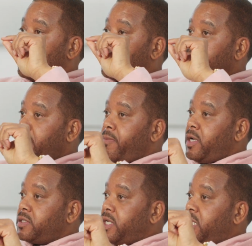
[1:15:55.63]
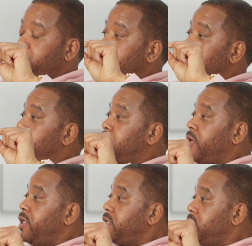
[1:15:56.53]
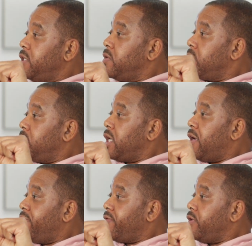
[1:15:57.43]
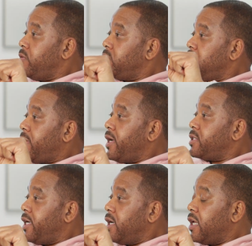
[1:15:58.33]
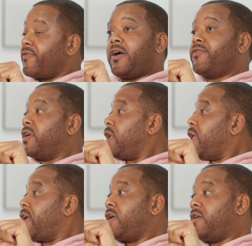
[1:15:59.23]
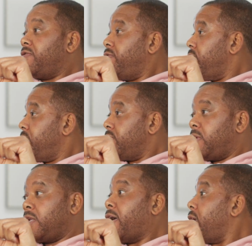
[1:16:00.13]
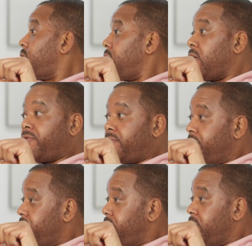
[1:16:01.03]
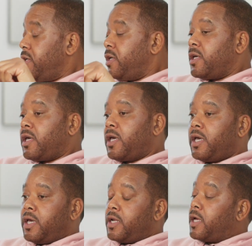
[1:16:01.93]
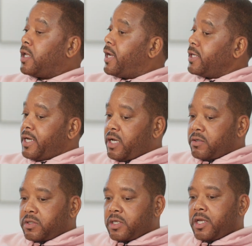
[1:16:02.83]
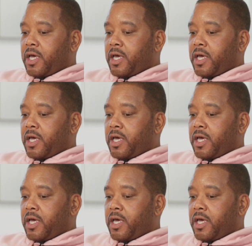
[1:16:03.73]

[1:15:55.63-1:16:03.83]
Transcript: plant medicine has been the greatest single thing I've ever used in my entire life, and I've done a lot of stuff, and a lot of counseling,